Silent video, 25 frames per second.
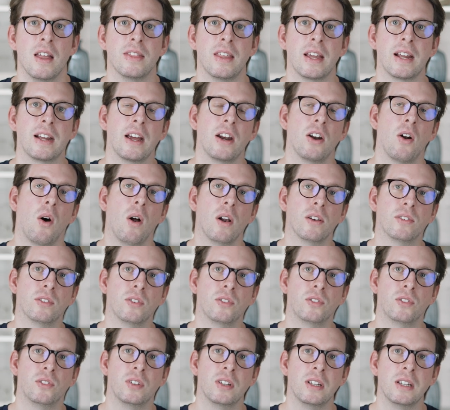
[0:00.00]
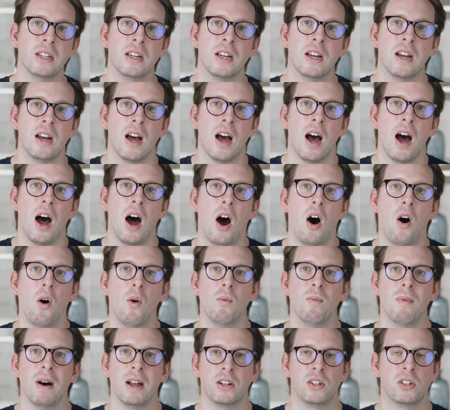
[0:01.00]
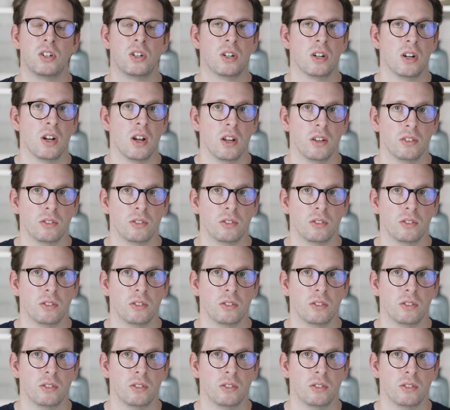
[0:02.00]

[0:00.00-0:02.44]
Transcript: They can also see how much